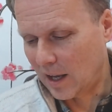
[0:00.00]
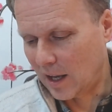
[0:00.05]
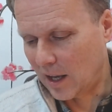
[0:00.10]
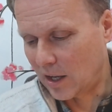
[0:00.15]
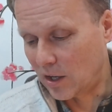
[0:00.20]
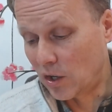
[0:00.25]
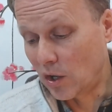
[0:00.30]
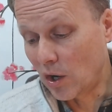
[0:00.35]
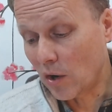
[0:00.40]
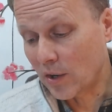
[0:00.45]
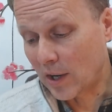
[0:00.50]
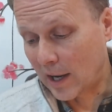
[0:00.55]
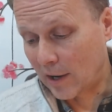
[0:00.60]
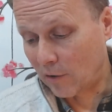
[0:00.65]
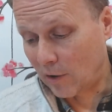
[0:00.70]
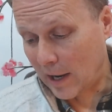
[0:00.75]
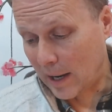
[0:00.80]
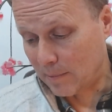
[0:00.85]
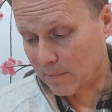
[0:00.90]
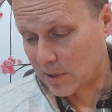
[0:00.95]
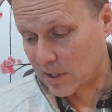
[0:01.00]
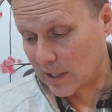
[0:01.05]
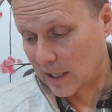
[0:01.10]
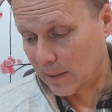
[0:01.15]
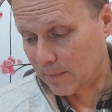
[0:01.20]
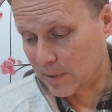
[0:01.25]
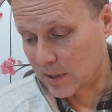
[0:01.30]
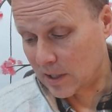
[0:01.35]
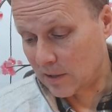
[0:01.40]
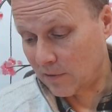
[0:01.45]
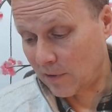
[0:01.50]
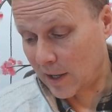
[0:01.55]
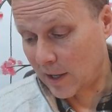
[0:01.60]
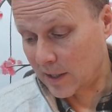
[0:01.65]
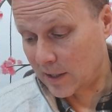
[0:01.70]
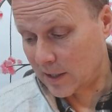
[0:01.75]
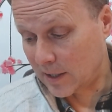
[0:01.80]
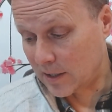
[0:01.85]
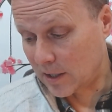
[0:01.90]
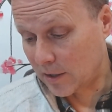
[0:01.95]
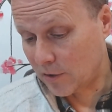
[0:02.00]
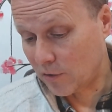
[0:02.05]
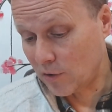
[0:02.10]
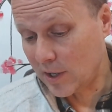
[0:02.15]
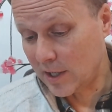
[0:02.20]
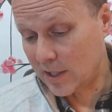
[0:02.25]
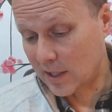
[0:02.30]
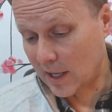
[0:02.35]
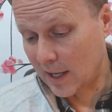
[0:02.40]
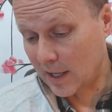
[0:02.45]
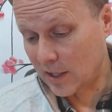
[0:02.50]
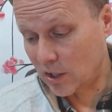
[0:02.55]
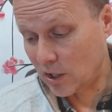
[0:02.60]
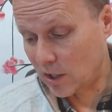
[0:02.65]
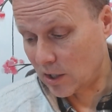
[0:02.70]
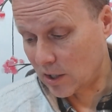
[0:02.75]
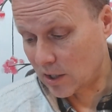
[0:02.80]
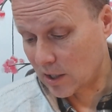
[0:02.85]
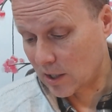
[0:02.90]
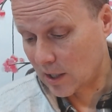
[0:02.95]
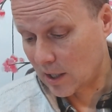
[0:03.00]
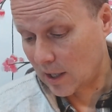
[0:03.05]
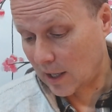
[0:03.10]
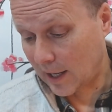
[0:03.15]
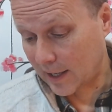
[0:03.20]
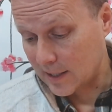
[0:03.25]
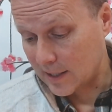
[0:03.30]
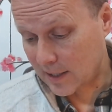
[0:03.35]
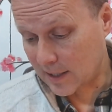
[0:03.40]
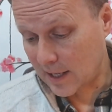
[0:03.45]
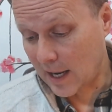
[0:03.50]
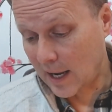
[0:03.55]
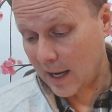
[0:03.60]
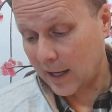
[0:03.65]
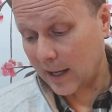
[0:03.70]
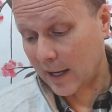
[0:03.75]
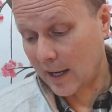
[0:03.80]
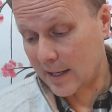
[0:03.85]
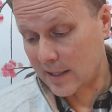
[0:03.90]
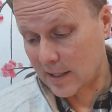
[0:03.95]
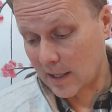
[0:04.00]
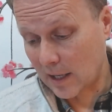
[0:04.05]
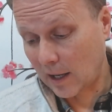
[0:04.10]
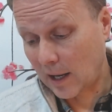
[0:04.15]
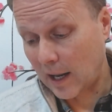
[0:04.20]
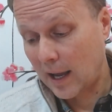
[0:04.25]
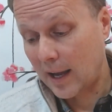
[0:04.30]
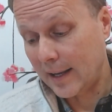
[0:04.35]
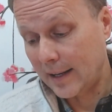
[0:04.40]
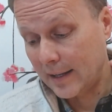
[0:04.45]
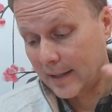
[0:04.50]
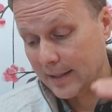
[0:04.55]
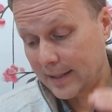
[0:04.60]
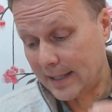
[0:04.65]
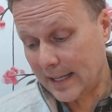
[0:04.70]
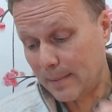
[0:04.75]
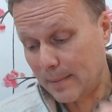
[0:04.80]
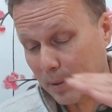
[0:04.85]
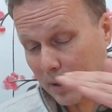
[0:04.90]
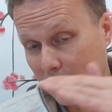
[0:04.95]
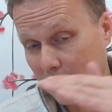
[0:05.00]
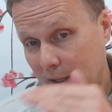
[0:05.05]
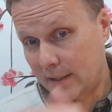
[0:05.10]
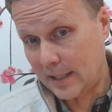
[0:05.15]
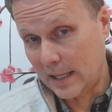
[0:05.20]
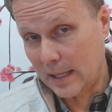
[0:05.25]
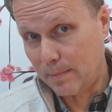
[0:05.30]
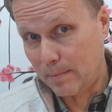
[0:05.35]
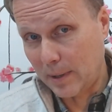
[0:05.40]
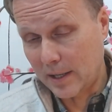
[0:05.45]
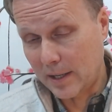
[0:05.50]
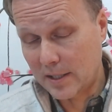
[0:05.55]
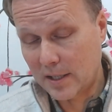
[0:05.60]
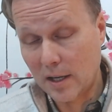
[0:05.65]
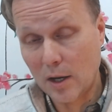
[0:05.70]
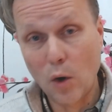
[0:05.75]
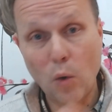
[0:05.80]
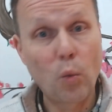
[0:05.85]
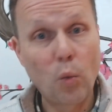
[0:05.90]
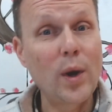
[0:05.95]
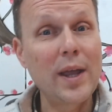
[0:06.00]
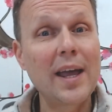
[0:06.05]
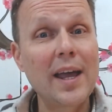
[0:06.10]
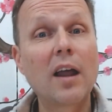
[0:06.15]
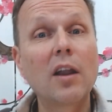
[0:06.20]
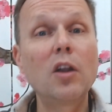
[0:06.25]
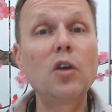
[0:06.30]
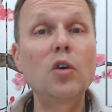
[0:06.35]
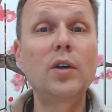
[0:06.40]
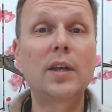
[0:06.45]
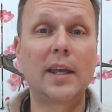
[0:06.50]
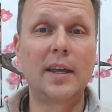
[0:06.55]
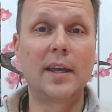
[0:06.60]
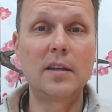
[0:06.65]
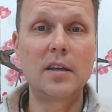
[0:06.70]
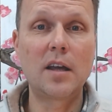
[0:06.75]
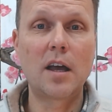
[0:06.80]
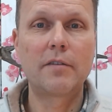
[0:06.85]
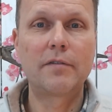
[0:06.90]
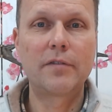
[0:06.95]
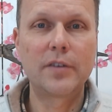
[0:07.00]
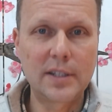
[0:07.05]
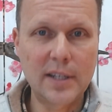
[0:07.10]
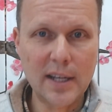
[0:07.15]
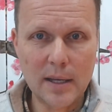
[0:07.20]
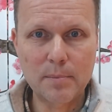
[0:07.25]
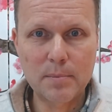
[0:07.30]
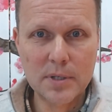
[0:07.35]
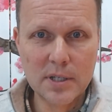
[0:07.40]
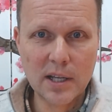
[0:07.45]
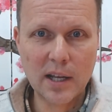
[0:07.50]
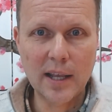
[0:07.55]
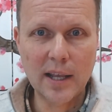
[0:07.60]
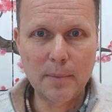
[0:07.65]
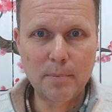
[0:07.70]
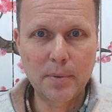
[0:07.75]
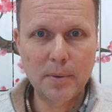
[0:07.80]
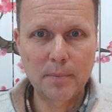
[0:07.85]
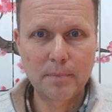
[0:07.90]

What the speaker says: Non-REM sleep is divided into 3 stages, like a staircase: light, deeper, deepest. We are looking for deep sleep.